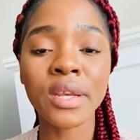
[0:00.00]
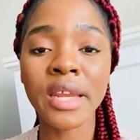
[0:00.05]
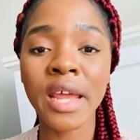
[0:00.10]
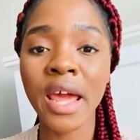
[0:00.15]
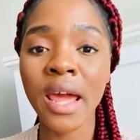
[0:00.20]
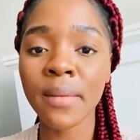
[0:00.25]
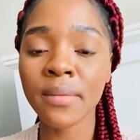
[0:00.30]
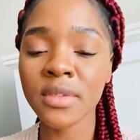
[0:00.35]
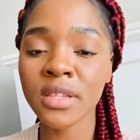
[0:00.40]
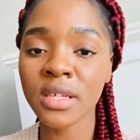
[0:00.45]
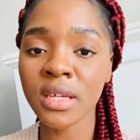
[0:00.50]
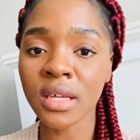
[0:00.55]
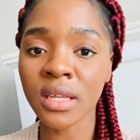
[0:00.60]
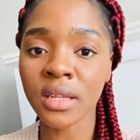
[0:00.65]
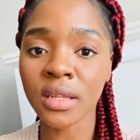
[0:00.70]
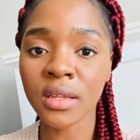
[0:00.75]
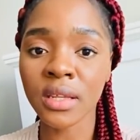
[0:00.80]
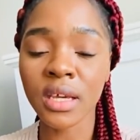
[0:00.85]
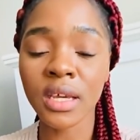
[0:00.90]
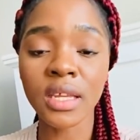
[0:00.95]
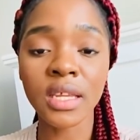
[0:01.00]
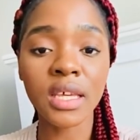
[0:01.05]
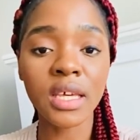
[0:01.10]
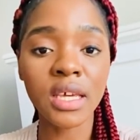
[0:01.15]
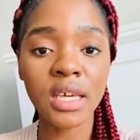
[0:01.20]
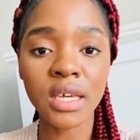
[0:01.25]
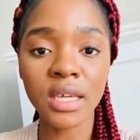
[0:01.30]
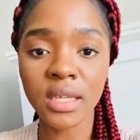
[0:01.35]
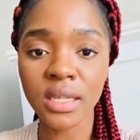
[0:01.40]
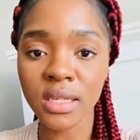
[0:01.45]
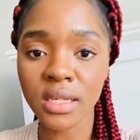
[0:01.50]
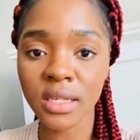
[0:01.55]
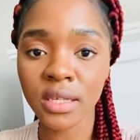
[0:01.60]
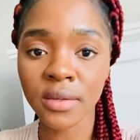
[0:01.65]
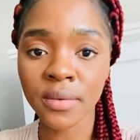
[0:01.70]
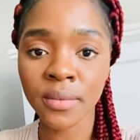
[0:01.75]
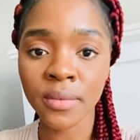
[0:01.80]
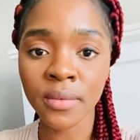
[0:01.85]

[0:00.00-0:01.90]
tempting it is,